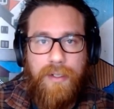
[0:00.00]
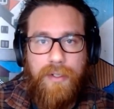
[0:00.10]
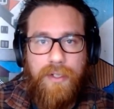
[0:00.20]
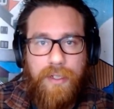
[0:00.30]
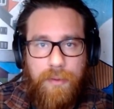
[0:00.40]

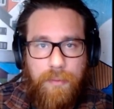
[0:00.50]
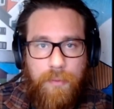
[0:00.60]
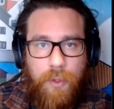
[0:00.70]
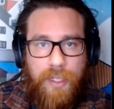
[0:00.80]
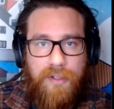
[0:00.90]
and you can
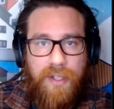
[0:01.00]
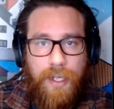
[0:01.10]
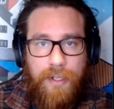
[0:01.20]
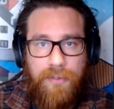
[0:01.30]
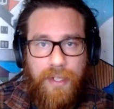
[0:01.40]
hook into
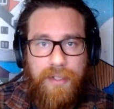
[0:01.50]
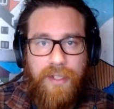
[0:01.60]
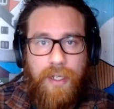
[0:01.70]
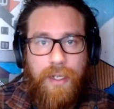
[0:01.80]
that event